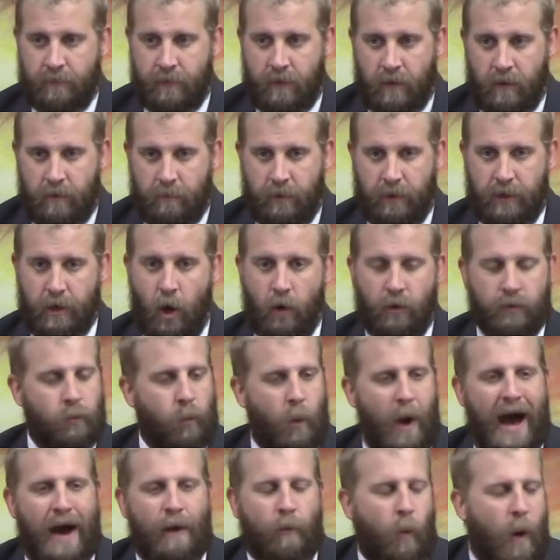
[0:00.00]
But no,
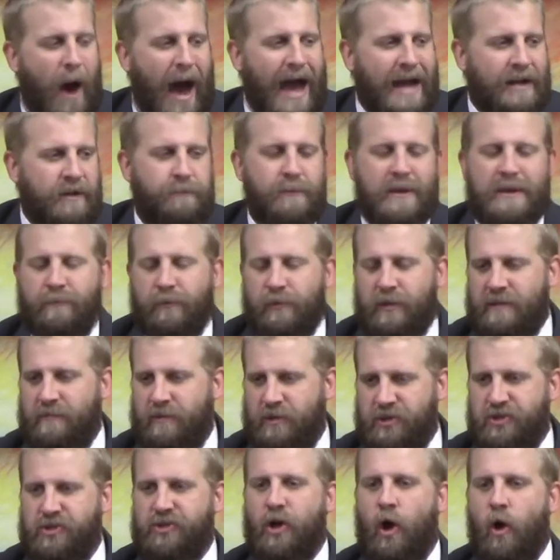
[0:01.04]
why, why do people even
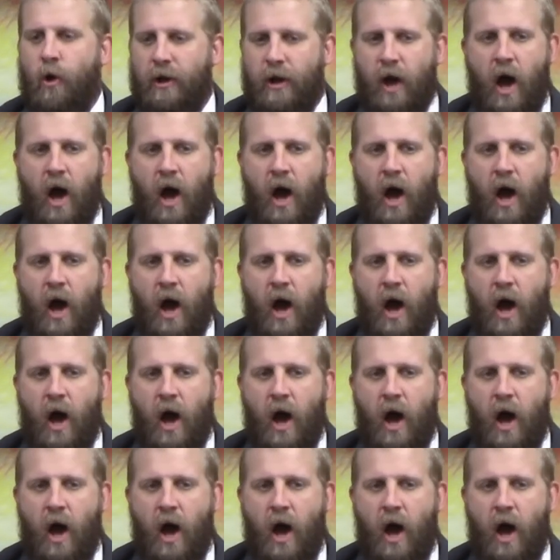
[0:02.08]
show it